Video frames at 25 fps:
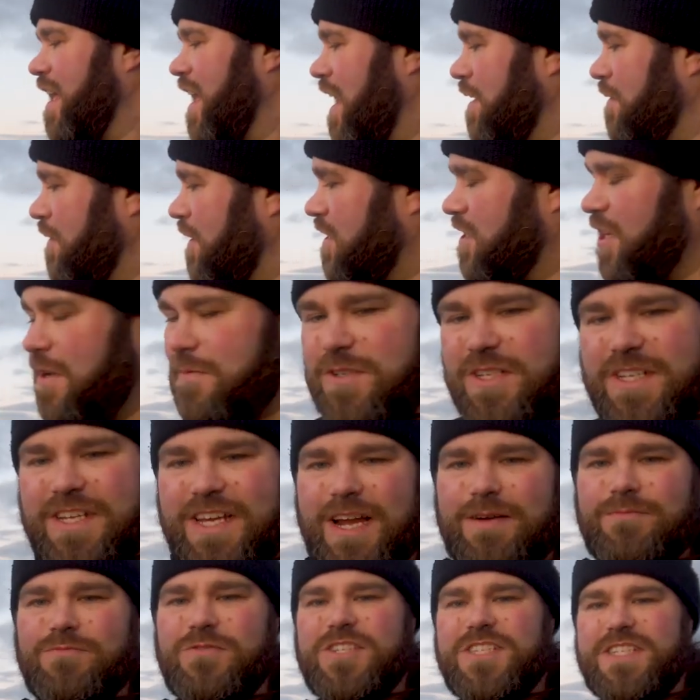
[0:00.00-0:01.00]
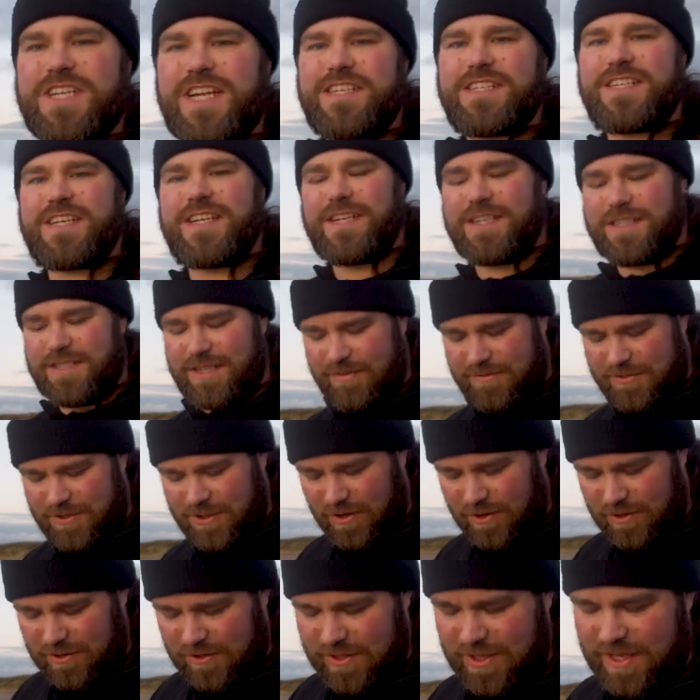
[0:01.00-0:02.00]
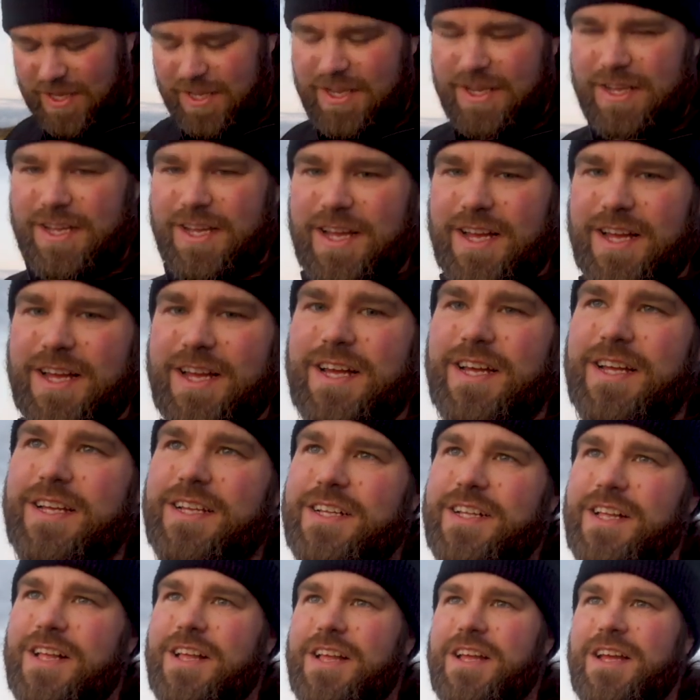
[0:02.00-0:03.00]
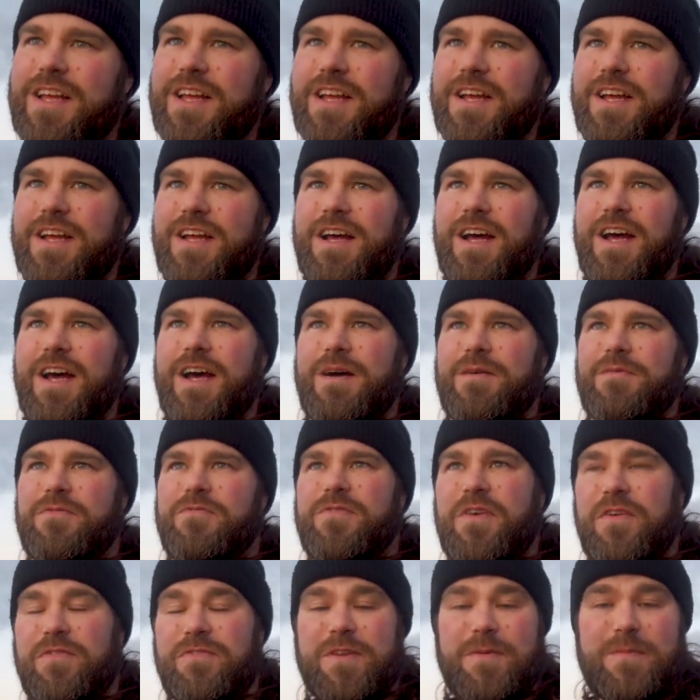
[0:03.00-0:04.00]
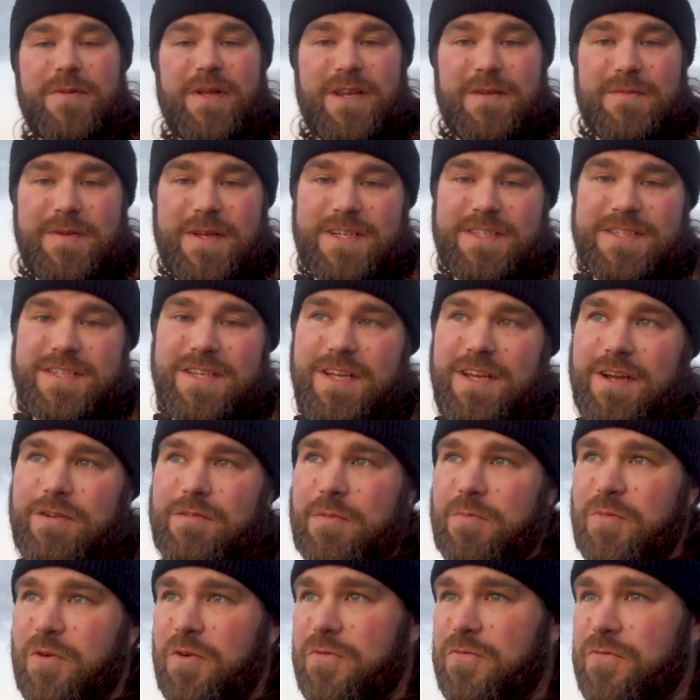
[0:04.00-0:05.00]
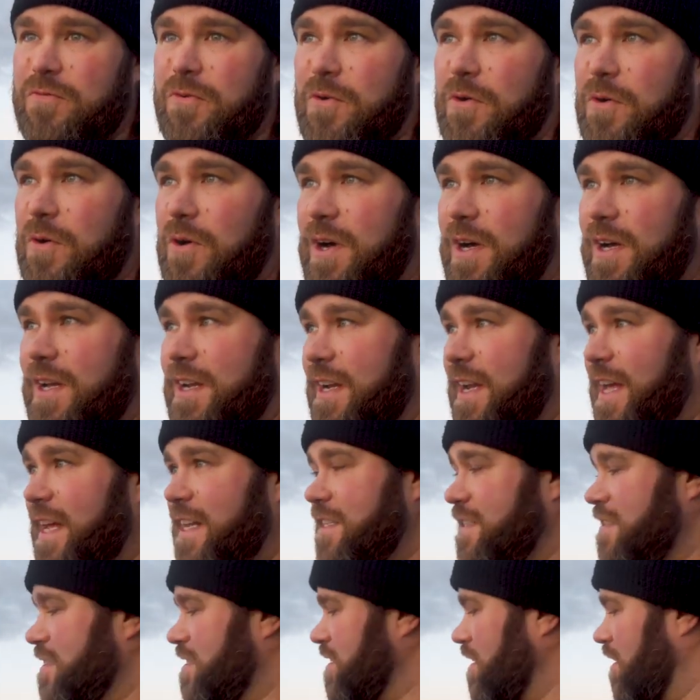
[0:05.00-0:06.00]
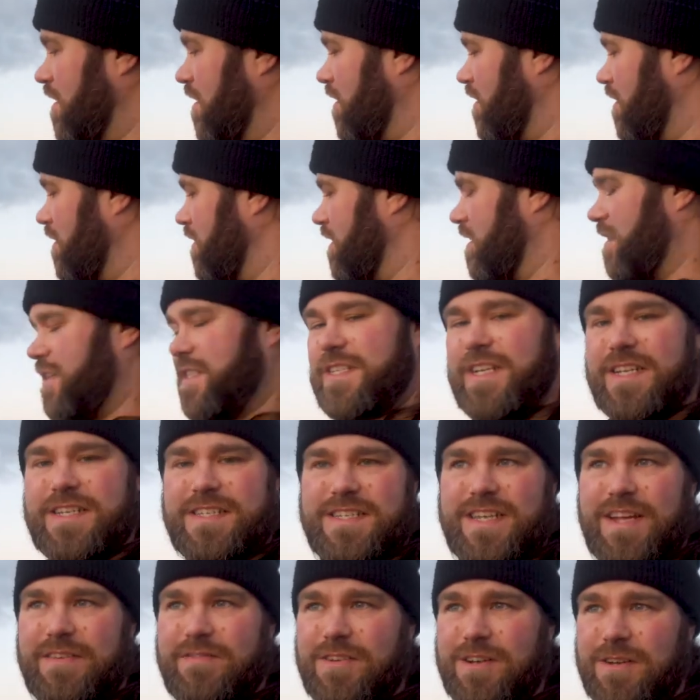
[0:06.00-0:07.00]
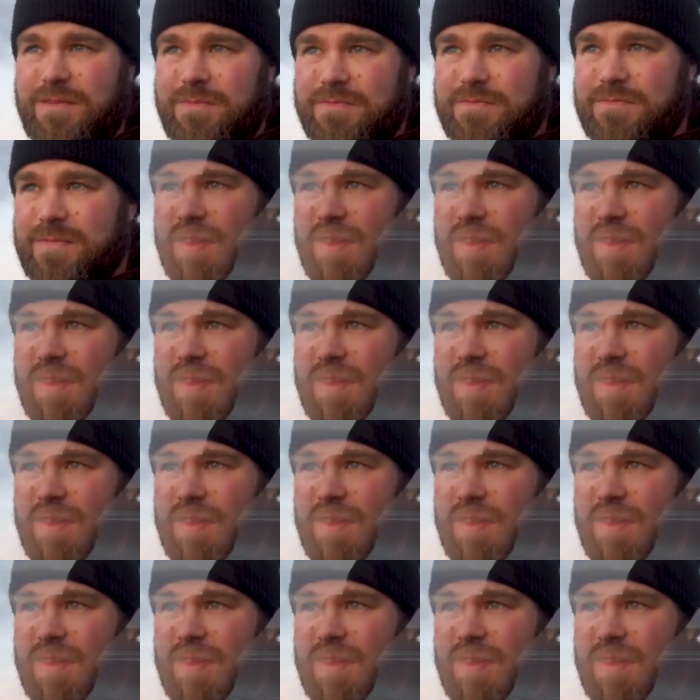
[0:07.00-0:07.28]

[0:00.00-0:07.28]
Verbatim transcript: Anyway, in terms of camera settings, I've got the uh, uh, fifty millimeter one point four lens on the Z seven.